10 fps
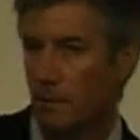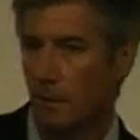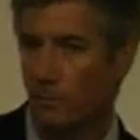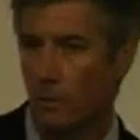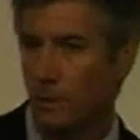
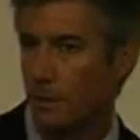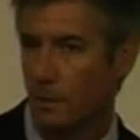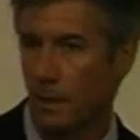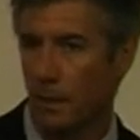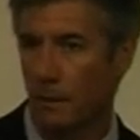the
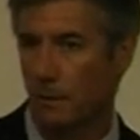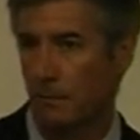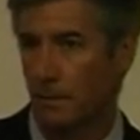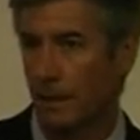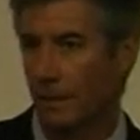books on a,
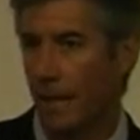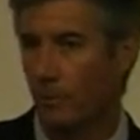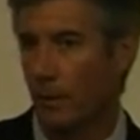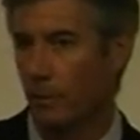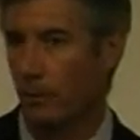in a
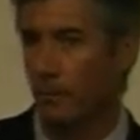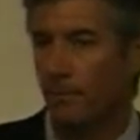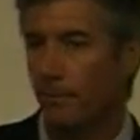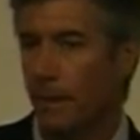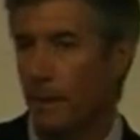library
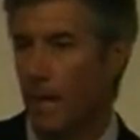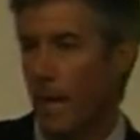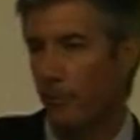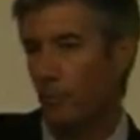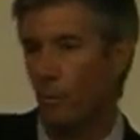room and the